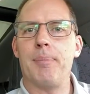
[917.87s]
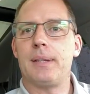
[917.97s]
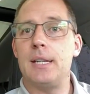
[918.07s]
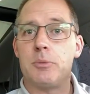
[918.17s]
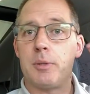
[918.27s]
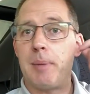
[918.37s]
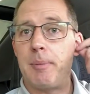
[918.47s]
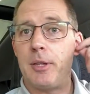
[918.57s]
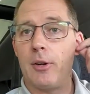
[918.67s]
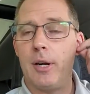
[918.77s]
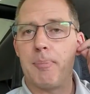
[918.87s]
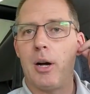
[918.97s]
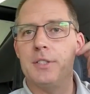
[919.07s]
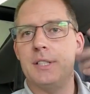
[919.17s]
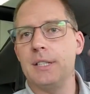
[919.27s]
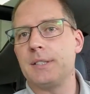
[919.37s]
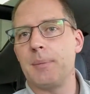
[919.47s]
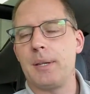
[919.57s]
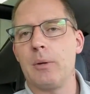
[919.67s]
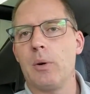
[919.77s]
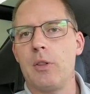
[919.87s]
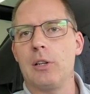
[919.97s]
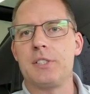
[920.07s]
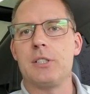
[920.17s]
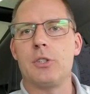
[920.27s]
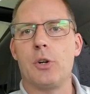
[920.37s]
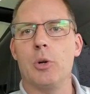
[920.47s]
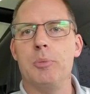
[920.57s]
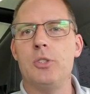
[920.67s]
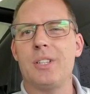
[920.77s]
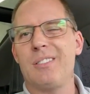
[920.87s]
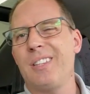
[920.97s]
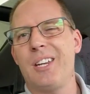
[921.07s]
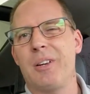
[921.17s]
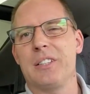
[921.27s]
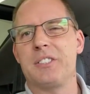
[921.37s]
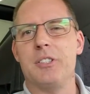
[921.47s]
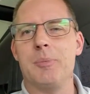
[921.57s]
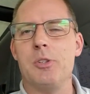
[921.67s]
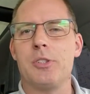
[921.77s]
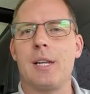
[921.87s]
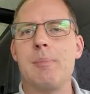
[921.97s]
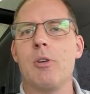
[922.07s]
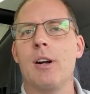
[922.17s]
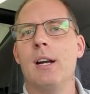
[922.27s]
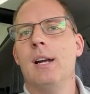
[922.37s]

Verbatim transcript: kids with maybe their earpods in, something where they're listening to their own music. They don't want to listen to your music anymore.